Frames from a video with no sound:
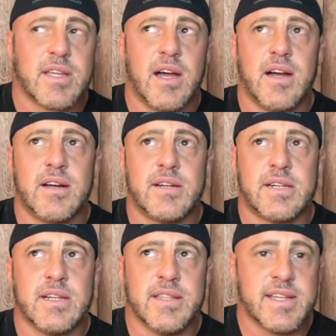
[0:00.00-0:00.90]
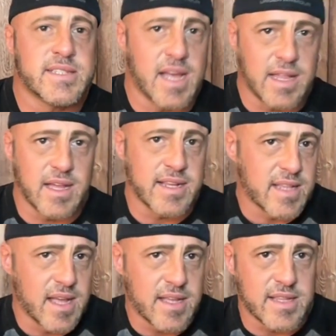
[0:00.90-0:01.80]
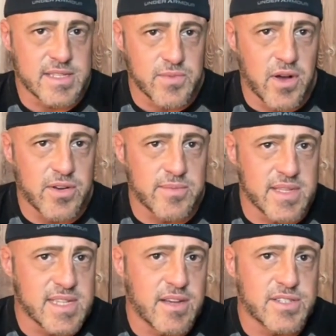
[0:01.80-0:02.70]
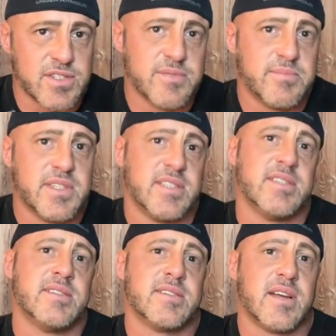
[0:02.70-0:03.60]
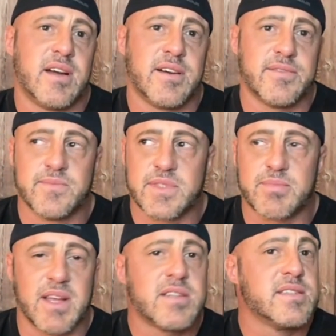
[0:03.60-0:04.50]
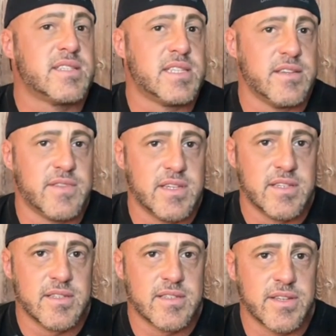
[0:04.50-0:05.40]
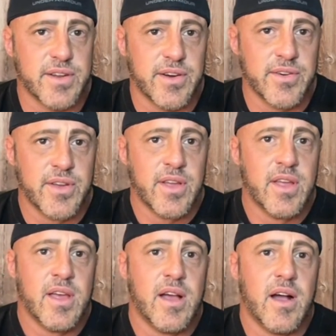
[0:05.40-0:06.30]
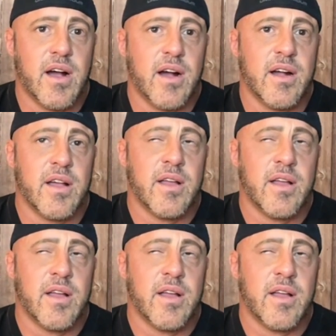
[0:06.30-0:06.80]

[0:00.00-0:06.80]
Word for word: Uh, and that, I like that. That's welcome. That's how it should be. Uh, especially T V, you know, uh,